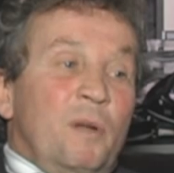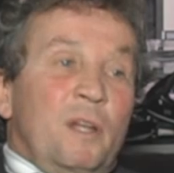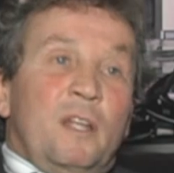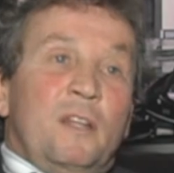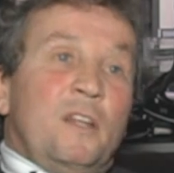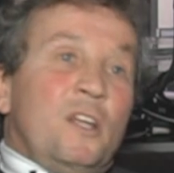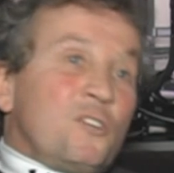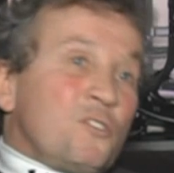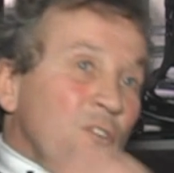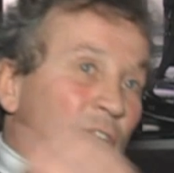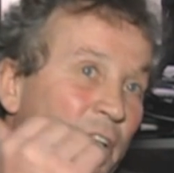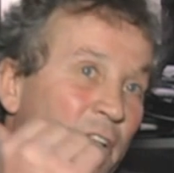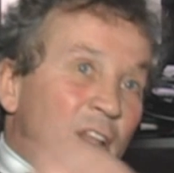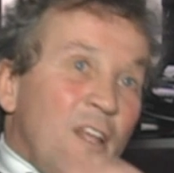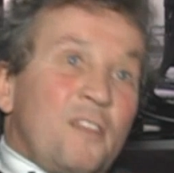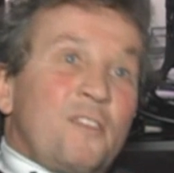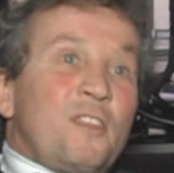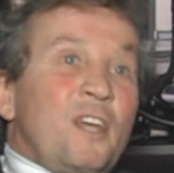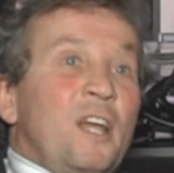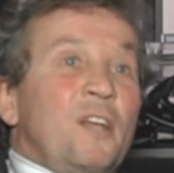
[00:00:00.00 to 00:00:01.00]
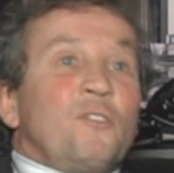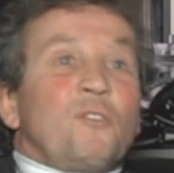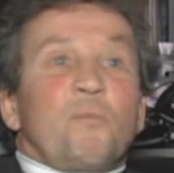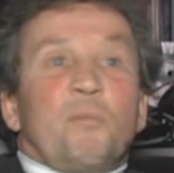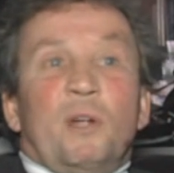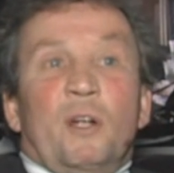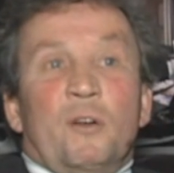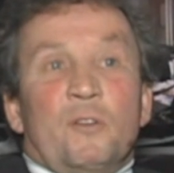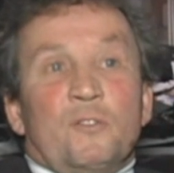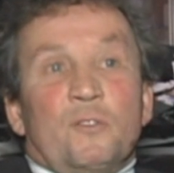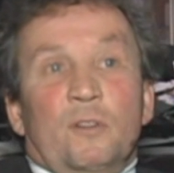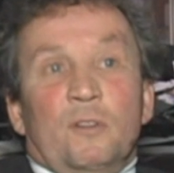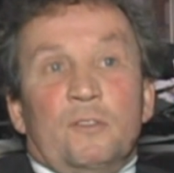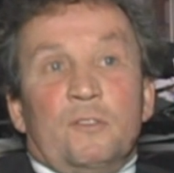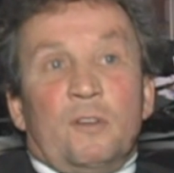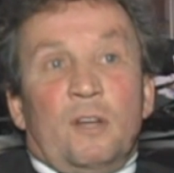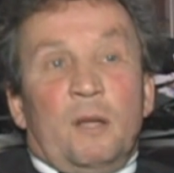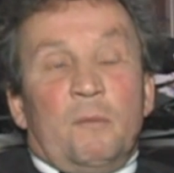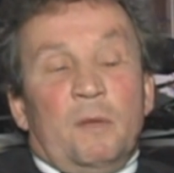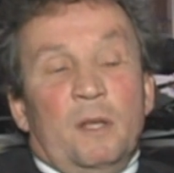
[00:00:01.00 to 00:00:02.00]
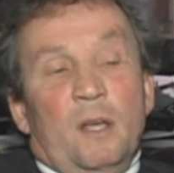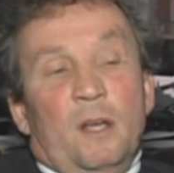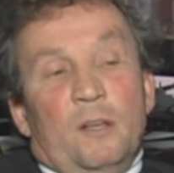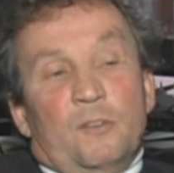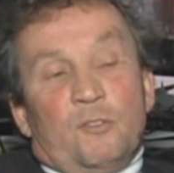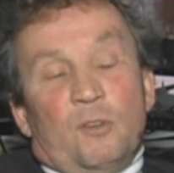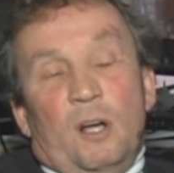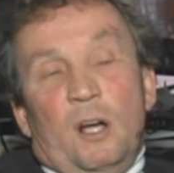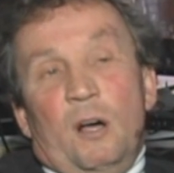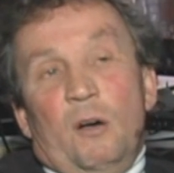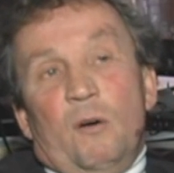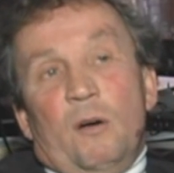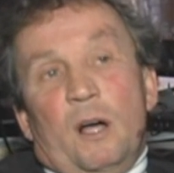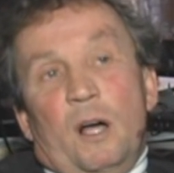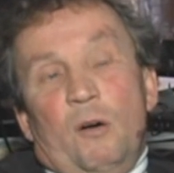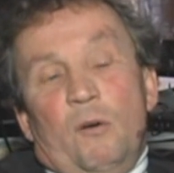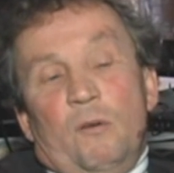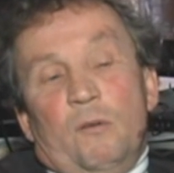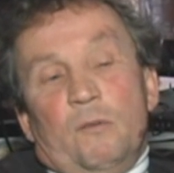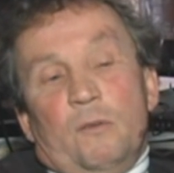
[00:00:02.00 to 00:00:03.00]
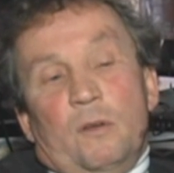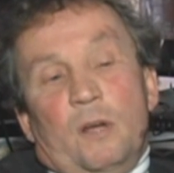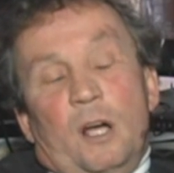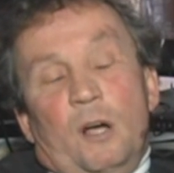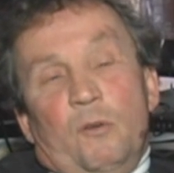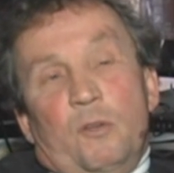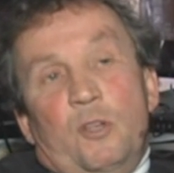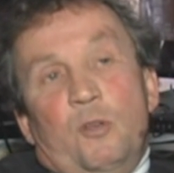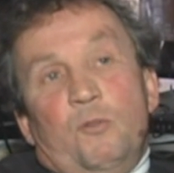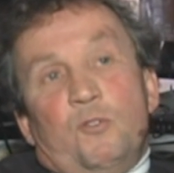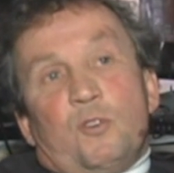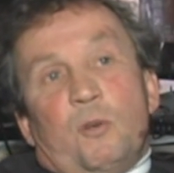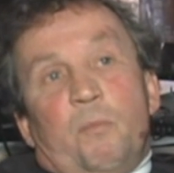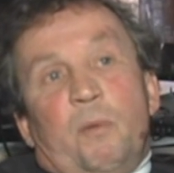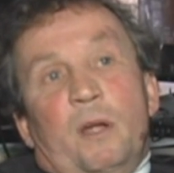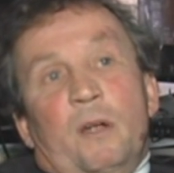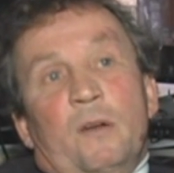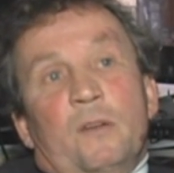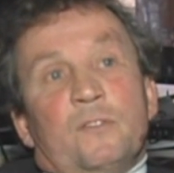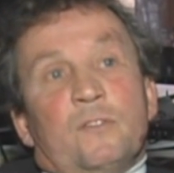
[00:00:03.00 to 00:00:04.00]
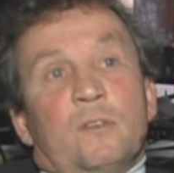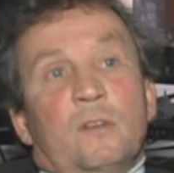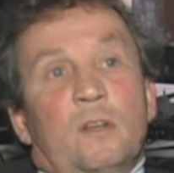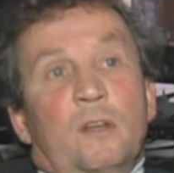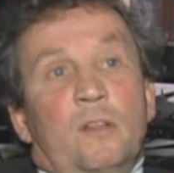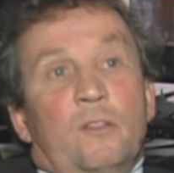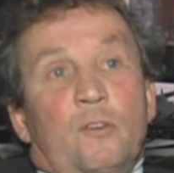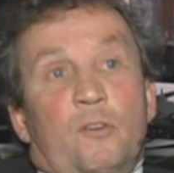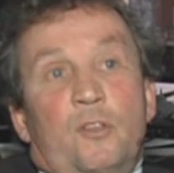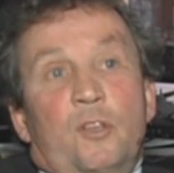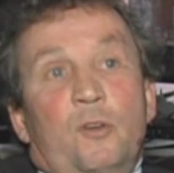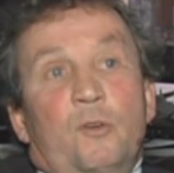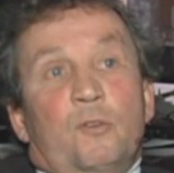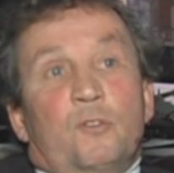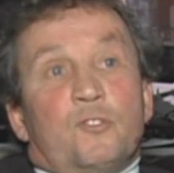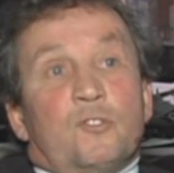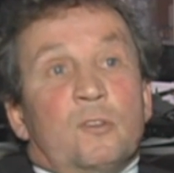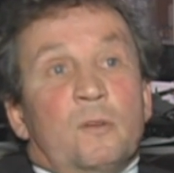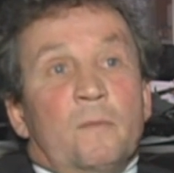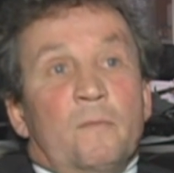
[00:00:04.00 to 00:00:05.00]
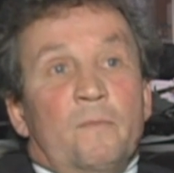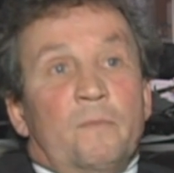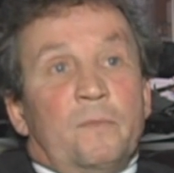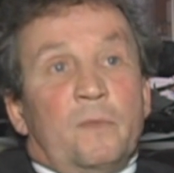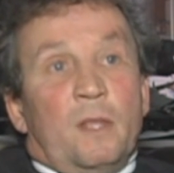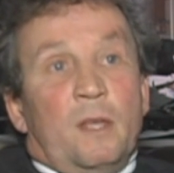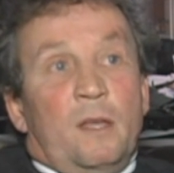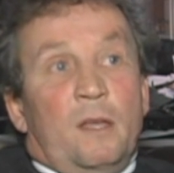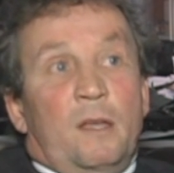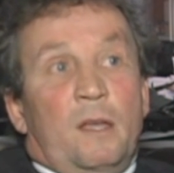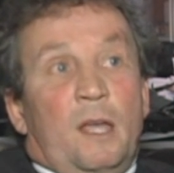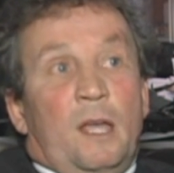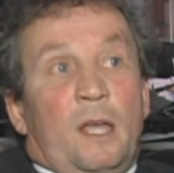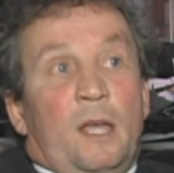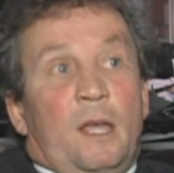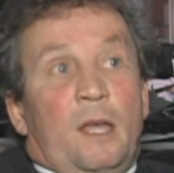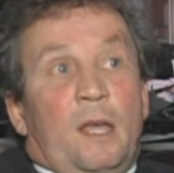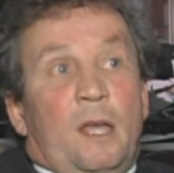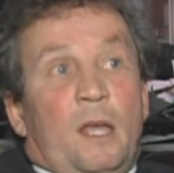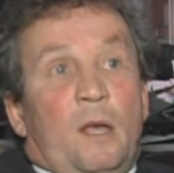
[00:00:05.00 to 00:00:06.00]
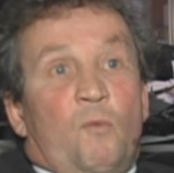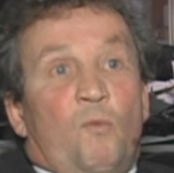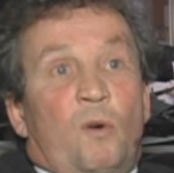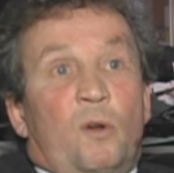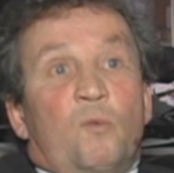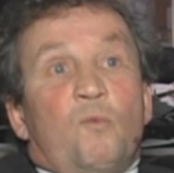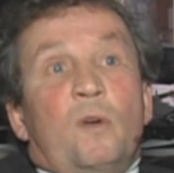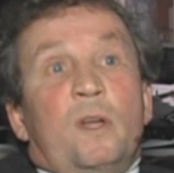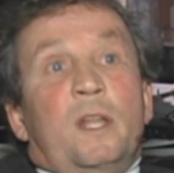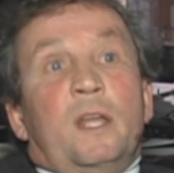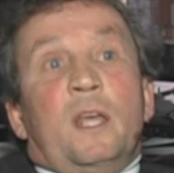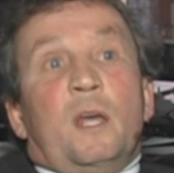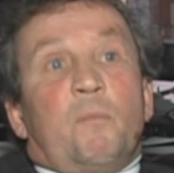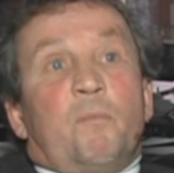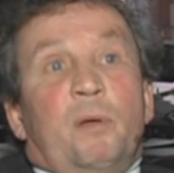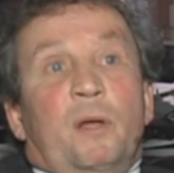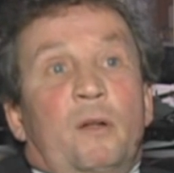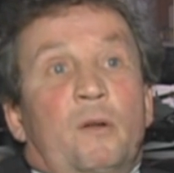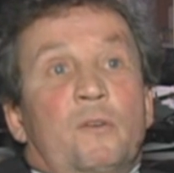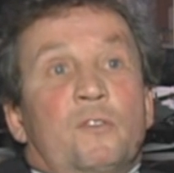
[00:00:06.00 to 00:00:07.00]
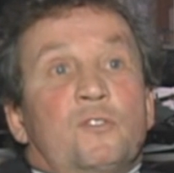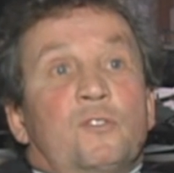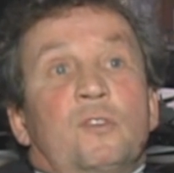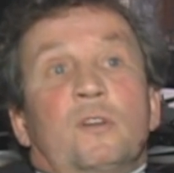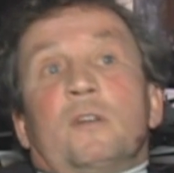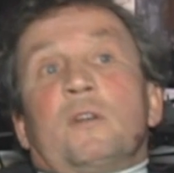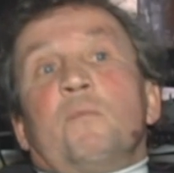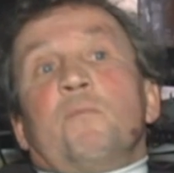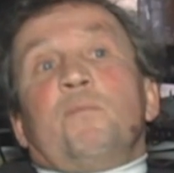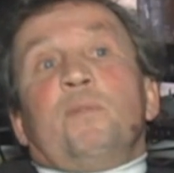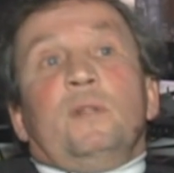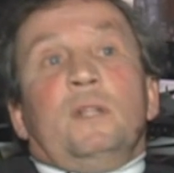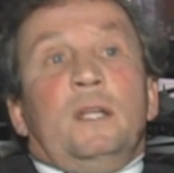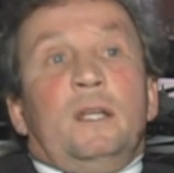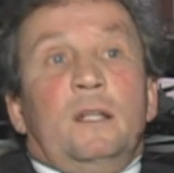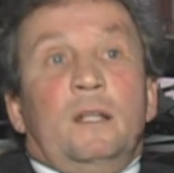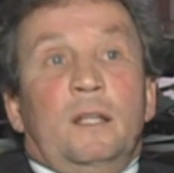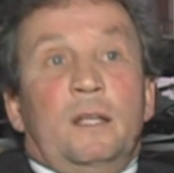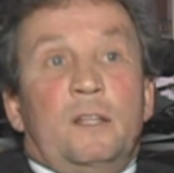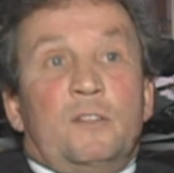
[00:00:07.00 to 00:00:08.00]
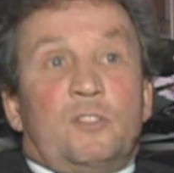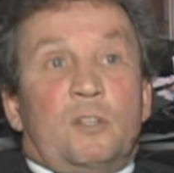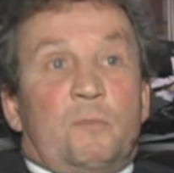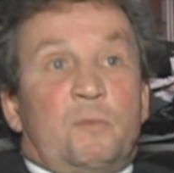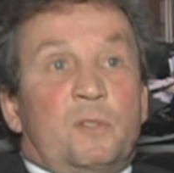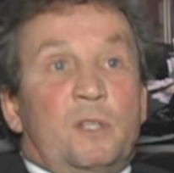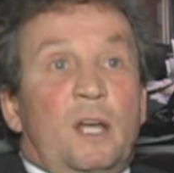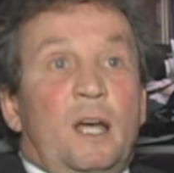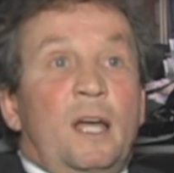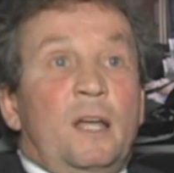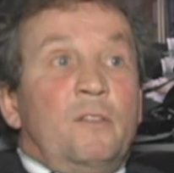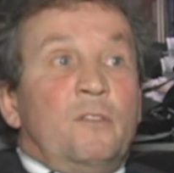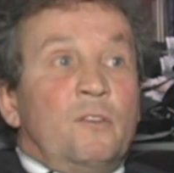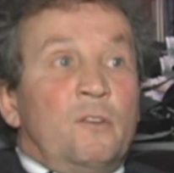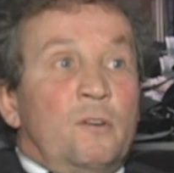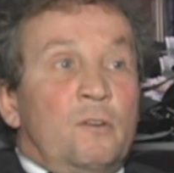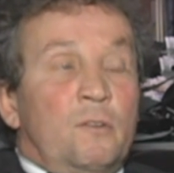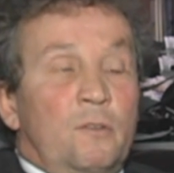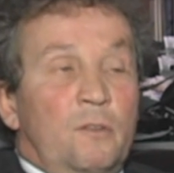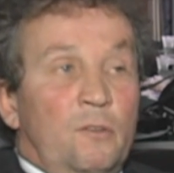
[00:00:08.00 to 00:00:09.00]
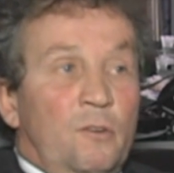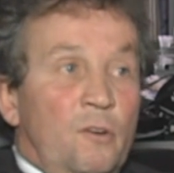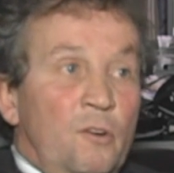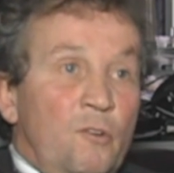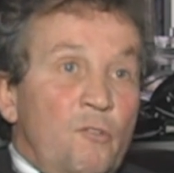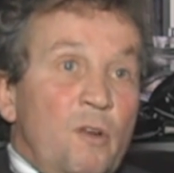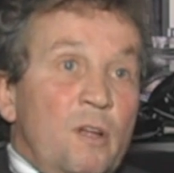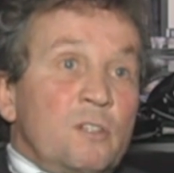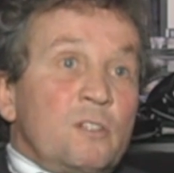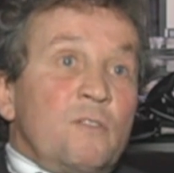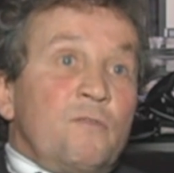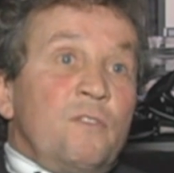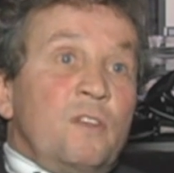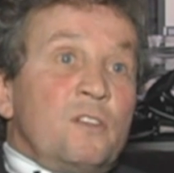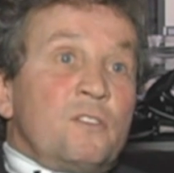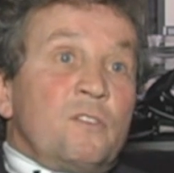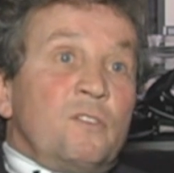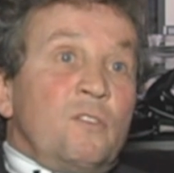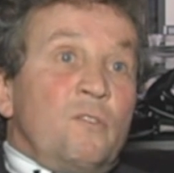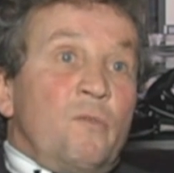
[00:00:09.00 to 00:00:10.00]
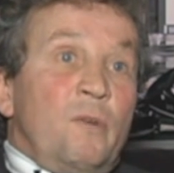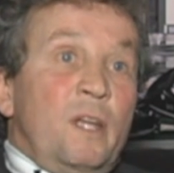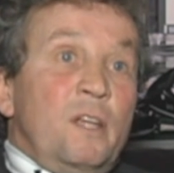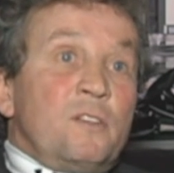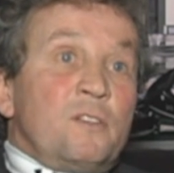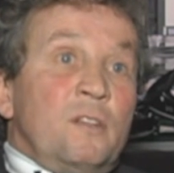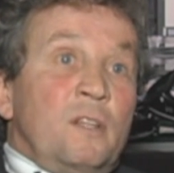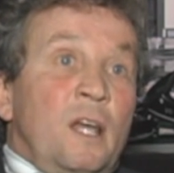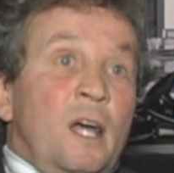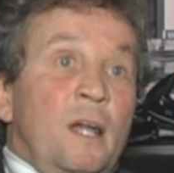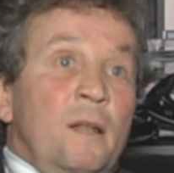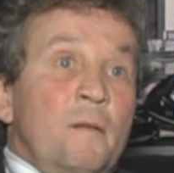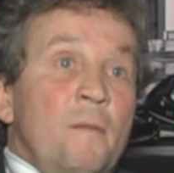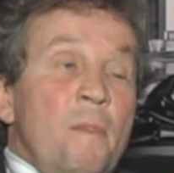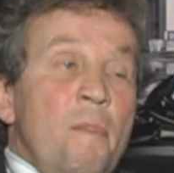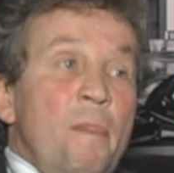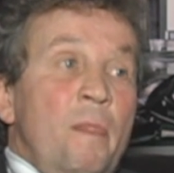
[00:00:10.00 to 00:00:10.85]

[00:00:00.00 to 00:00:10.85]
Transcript: but initially they thank their parents all the time. So how huge are parents? They're huge. And one way to get parents to completely subside their aggressiveness at the rinks and that